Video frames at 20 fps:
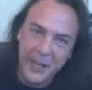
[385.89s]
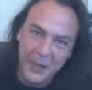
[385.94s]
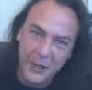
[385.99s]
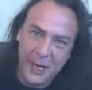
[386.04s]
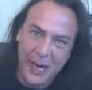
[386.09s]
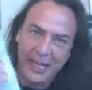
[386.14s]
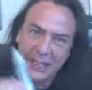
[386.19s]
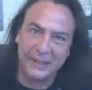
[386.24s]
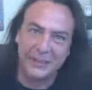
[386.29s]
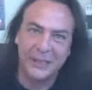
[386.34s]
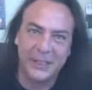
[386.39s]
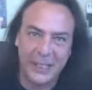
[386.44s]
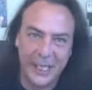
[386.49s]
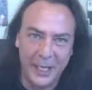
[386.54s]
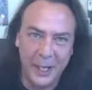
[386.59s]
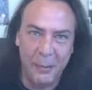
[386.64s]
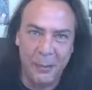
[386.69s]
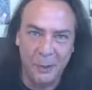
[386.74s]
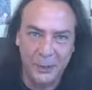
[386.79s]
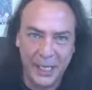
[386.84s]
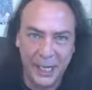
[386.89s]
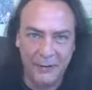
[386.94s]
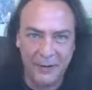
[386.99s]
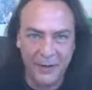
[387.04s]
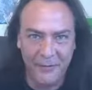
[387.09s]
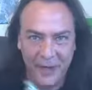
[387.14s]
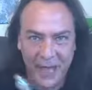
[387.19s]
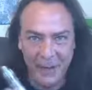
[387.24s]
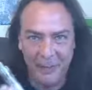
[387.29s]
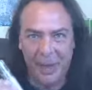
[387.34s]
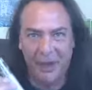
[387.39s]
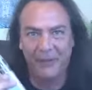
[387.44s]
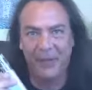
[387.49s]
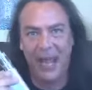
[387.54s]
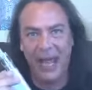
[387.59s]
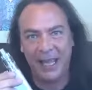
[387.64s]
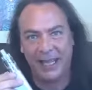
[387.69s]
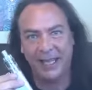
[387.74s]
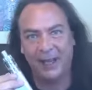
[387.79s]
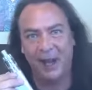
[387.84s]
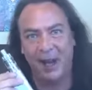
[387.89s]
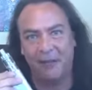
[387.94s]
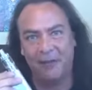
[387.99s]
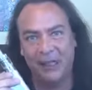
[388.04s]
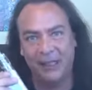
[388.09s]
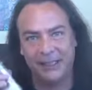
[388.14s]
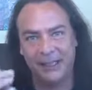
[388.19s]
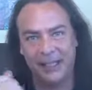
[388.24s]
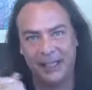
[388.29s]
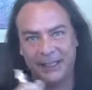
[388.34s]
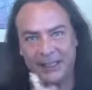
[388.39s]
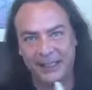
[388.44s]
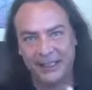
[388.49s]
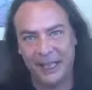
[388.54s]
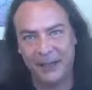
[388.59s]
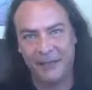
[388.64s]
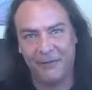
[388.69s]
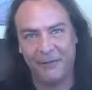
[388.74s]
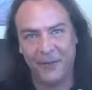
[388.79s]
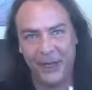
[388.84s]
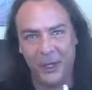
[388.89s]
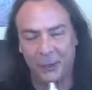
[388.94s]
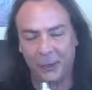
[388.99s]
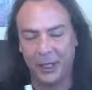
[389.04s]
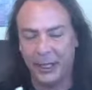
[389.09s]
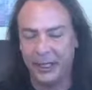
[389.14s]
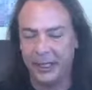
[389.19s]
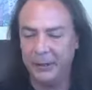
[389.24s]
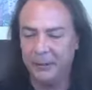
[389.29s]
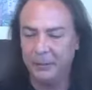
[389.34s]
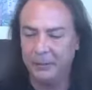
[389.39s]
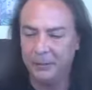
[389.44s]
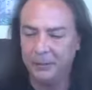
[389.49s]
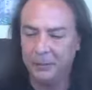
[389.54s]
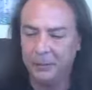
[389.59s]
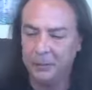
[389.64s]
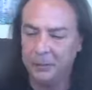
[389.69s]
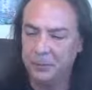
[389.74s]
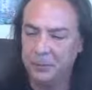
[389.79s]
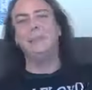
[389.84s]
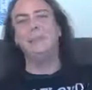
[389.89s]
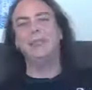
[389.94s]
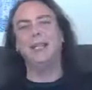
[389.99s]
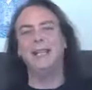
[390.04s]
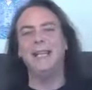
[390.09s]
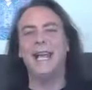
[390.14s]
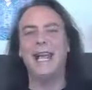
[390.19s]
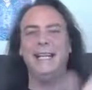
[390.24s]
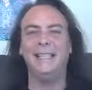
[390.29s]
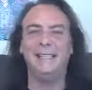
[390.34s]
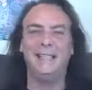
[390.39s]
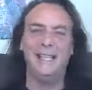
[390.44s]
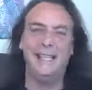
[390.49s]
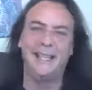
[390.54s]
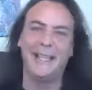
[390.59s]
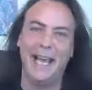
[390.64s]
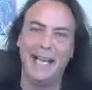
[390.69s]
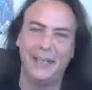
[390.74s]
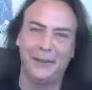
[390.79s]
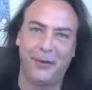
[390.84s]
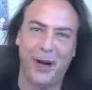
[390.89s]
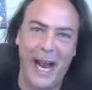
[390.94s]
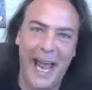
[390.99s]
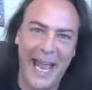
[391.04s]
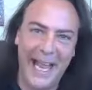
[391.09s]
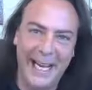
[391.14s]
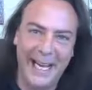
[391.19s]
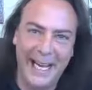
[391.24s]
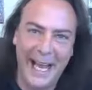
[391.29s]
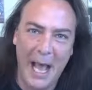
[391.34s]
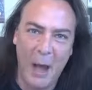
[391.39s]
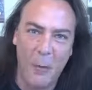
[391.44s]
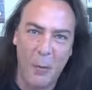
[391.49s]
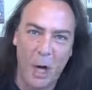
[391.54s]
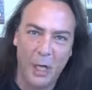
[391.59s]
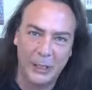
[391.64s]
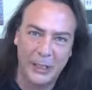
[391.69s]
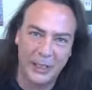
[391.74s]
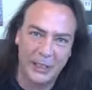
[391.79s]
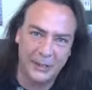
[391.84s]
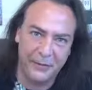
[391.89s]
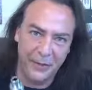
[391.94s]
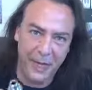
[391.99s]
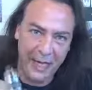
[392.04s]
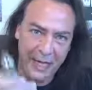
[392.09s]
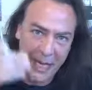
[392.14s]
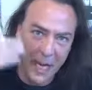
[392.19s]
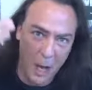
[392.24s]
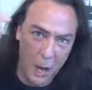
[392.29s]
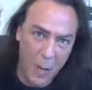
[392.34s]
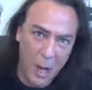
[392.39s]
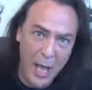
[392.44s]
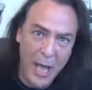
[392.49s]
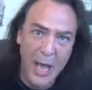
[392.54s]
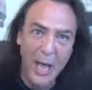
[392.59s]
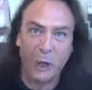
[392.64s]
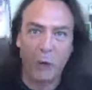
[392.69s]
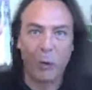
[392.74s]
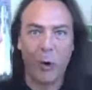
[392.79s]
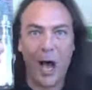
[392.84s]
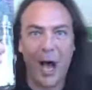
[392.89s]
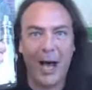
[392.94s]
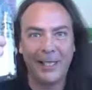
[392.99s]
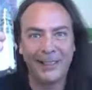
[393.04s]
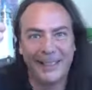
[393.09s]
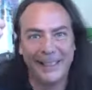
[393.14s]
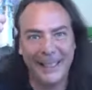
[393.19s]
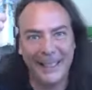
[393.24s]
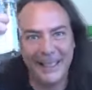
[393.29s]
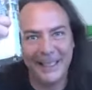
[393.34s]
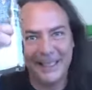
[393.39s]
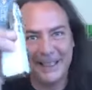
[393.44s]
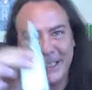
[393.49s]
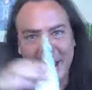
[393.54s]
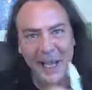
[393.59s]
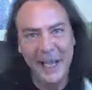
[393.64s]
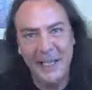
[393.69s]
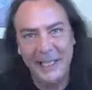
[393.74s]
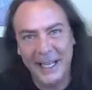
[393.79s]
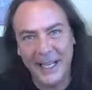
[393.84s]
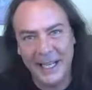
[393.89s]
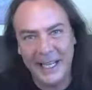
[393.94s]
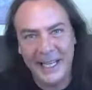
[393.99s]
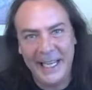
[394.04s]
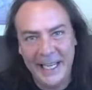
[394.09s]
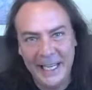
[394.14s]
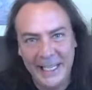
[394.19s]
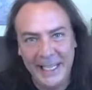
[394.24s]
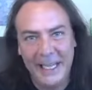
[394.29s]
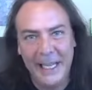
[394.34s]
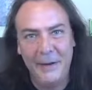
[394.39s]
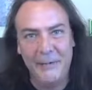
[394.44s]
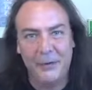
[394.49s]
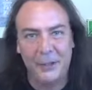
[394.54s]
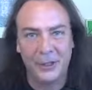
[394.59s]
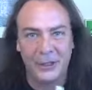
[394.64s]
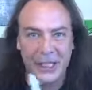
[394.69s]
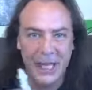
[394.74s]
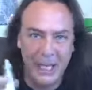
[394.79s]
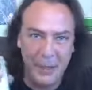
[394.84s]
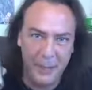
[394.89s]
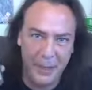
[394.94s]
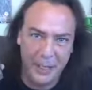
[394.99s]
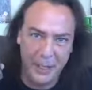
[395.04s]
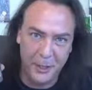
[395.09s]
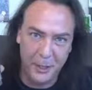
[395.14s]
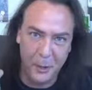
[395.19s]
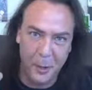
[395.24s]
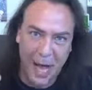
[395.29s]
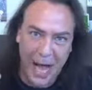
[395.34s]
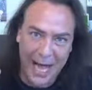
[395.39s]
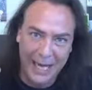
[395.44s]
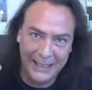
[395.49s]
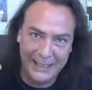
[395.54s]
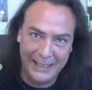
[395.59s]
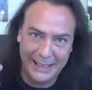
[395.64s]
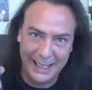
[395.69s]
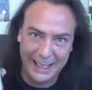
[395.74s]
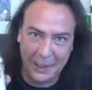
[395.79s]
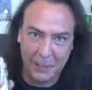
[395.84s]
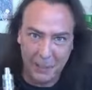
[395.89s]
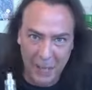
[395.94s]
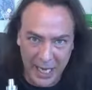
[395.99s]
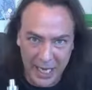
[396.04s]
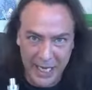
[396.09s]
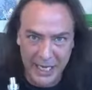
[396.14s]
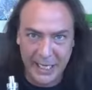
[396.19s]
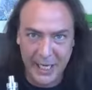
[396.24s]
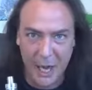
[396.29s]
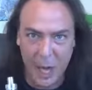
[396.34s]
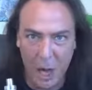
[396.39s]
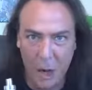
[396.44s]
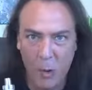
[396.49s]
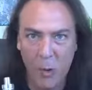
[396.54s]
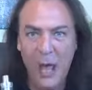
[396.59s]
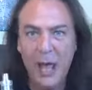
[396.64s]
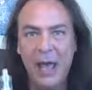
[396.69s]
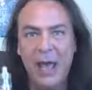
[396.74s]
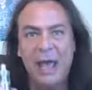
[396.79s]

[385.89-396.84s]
You guys have seen almost every vape I've taken off this thing since I filled it. Thanks to Nation, thanks for hanging out and watching this video. Gracias to eLeaf for sending me the new iStick Pico.